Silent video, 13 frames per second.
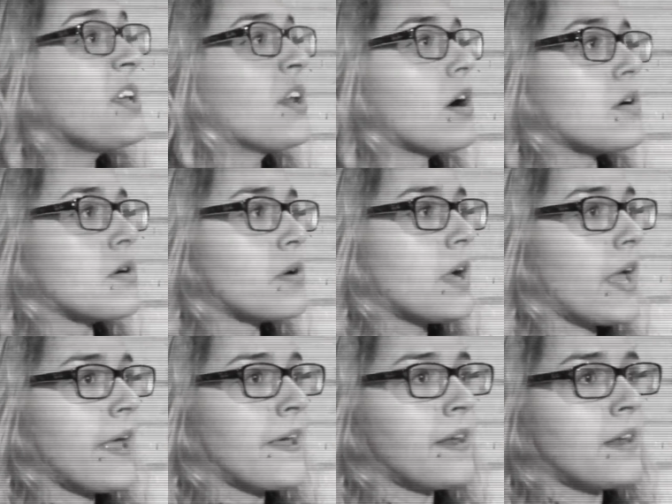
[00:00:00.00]
You know,
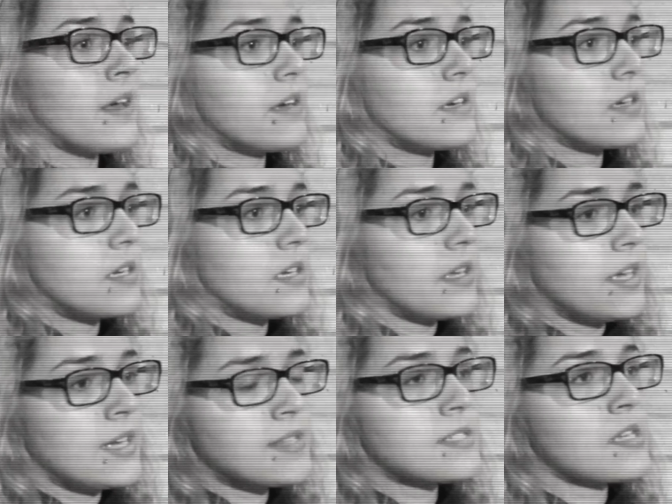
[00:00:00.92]
and
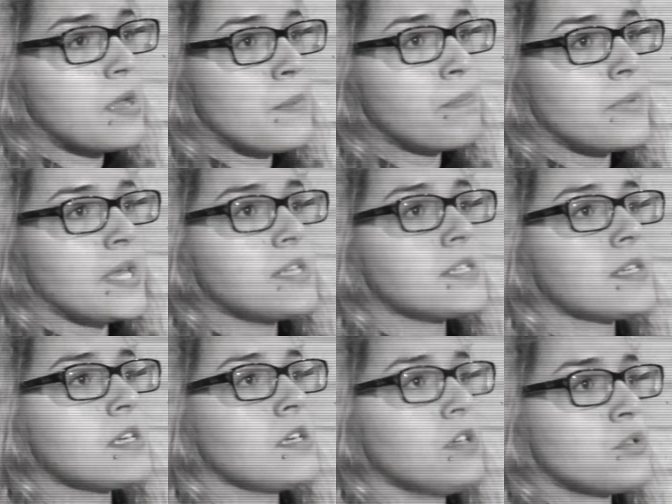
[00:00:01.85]
it's
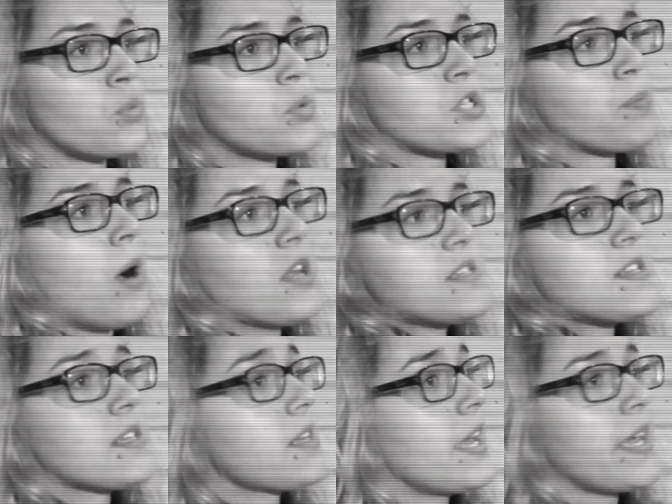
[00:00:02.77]
amazing the
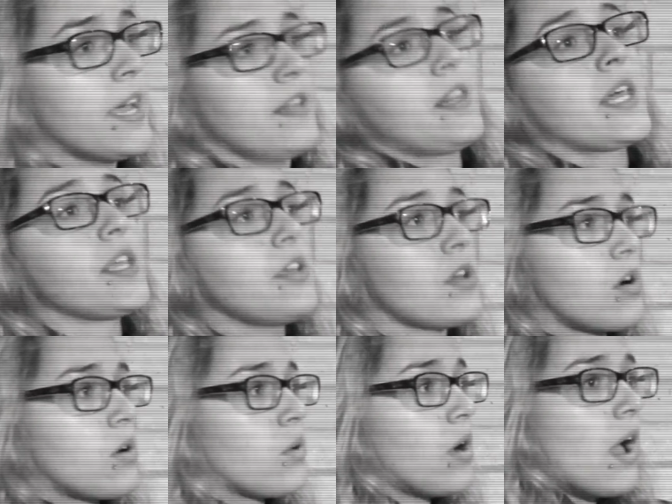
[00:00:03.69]
responses I get, like, you
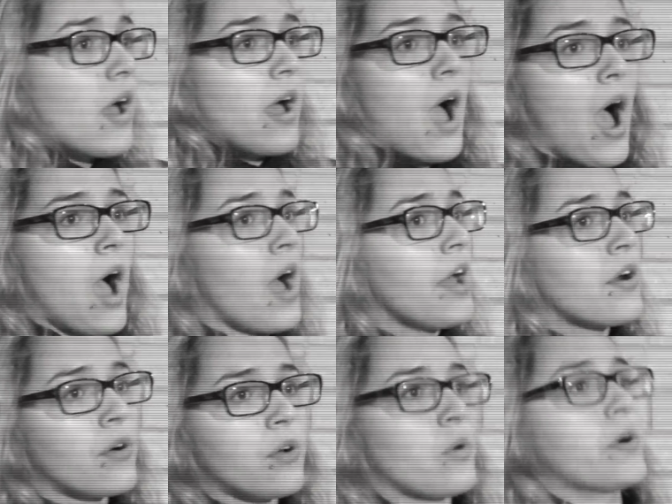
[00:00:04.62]
know, I
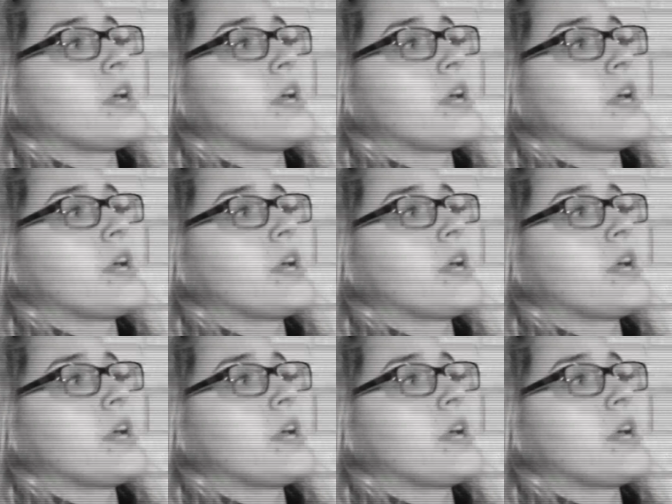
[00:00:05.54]
don't know what